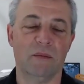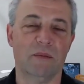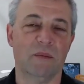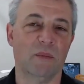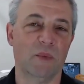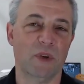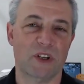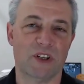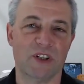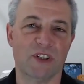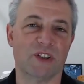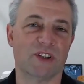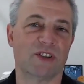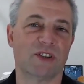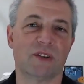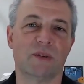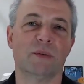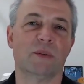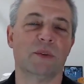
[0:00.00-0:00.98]
which
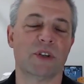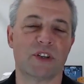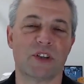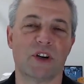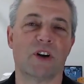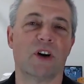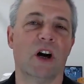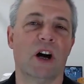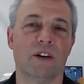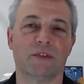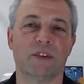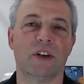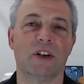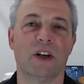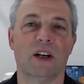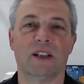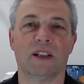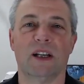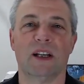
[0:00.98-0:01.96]
are often
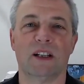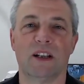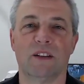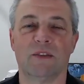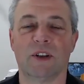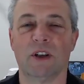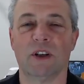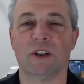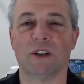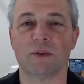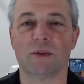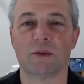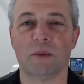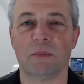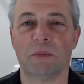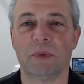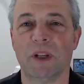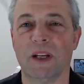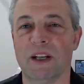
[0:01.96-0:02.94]
not that difficult to
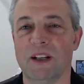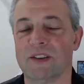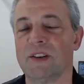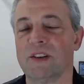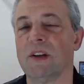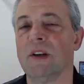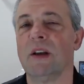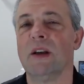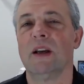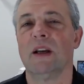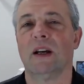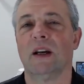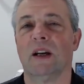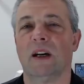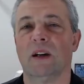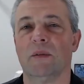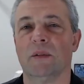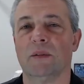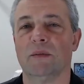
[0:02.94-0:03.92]
replace.
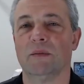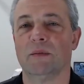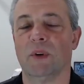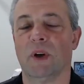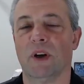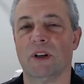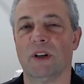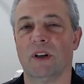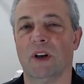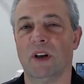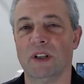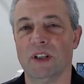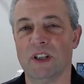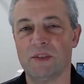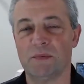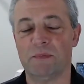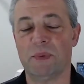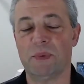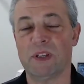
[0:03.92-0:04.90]
On
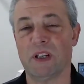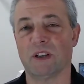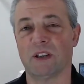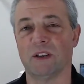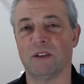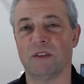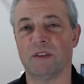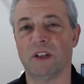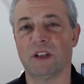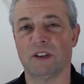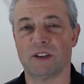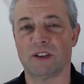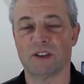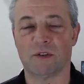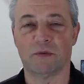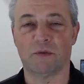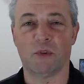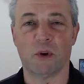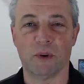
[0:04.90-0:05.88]
this particular vehicle, it's a
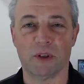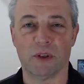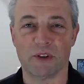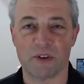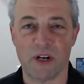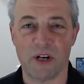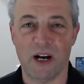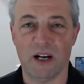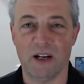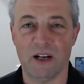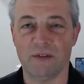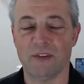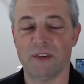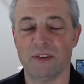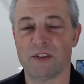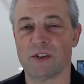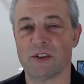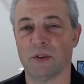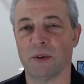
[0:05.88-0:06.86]
four-wheel drive,
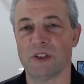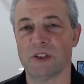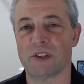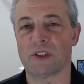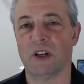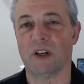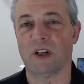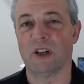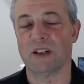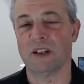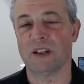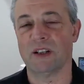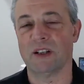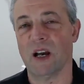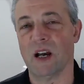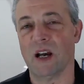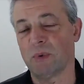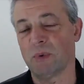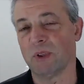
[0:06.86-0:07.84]
so it's got an
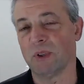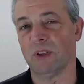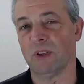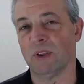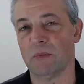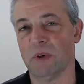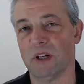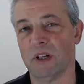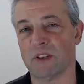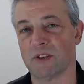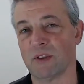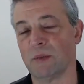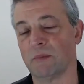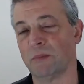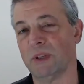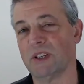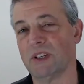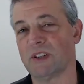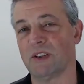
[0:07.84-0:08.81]
upper and lower ball joint,
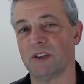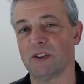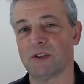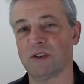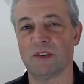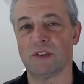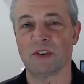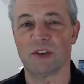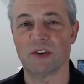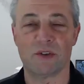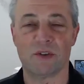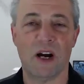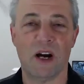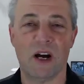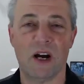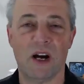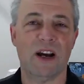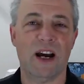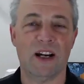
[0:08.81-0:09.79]
plus it also has a
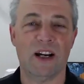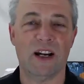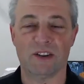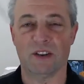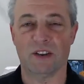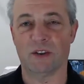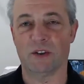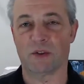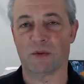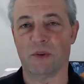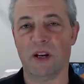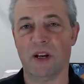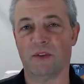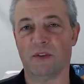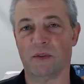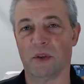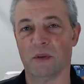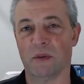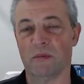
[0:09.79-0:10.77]
drive axle that goes right
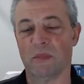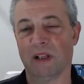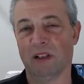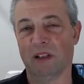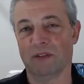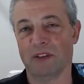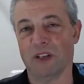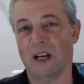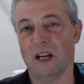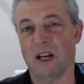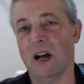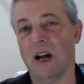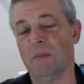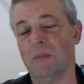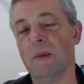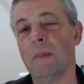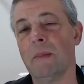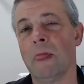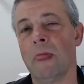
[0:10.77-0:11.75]
through the middle of the
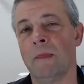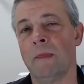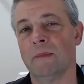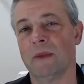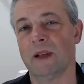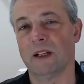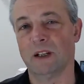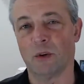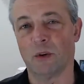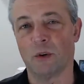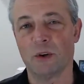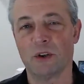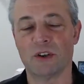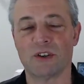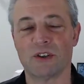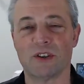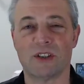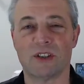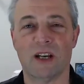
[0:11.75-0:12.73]
hub. And in
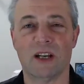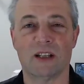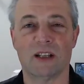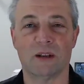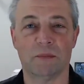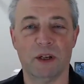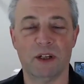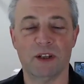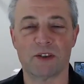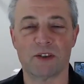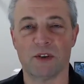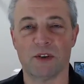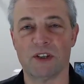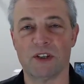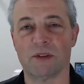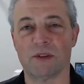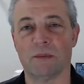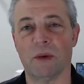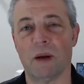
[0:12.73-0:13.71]
order to take the ball
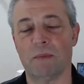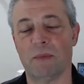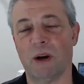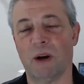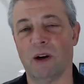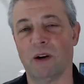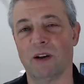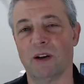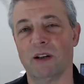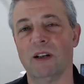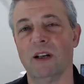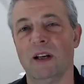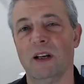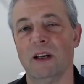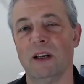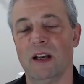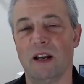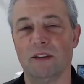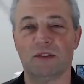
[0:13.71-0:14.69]
joints apart,
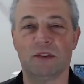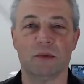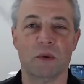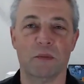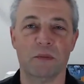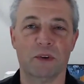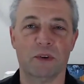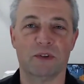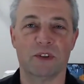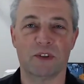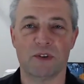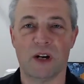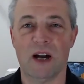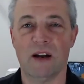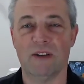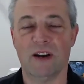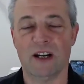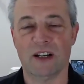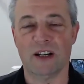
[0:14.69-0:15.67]
you have to remove the
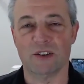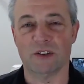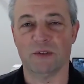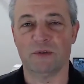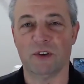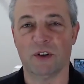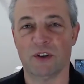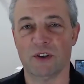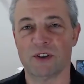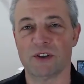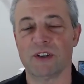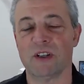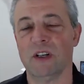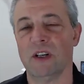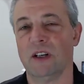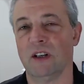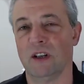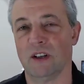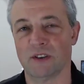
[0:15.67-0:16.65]
drive axle first.
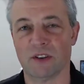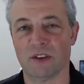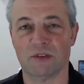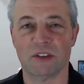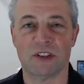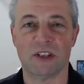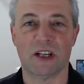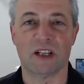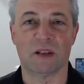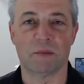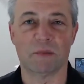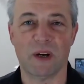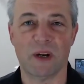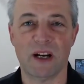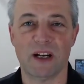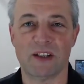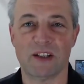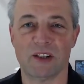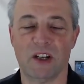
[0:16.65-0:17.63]
You also have to take the
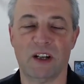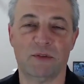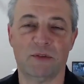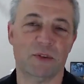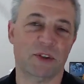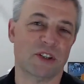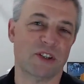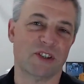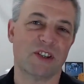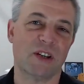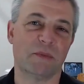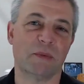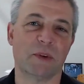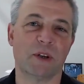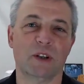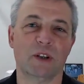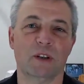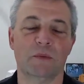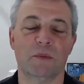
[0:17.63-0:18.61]
brakes off, which is
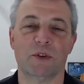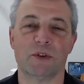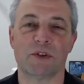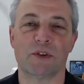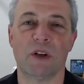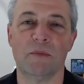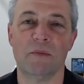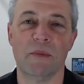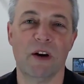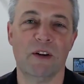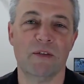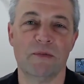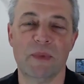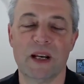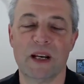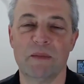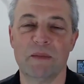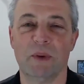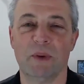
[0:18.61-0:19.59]
typical of
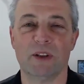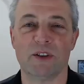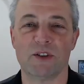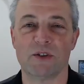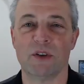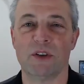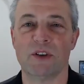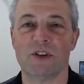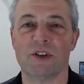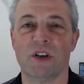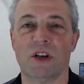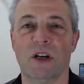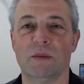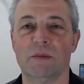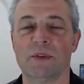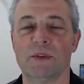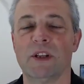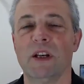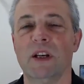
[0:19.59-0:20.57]
many ball joint
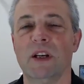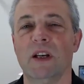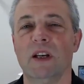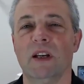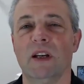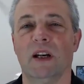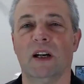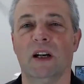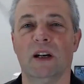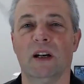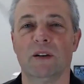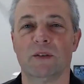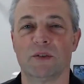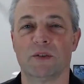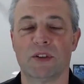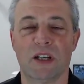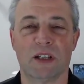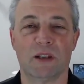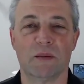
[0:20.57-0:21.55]
jobs.
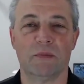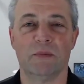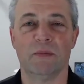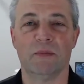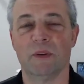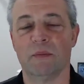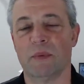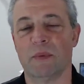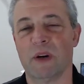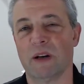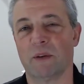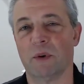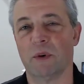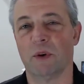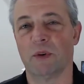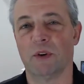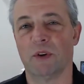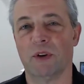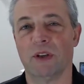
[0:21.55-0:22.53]
So take the brake
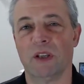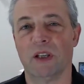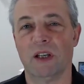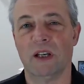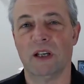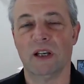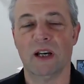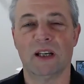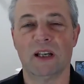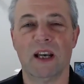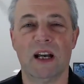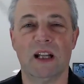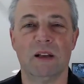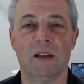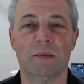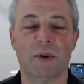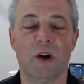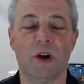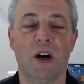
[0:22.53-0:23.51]
rotor and the
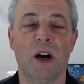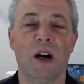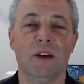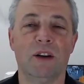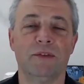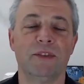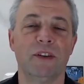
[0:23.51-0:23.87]
caliper off,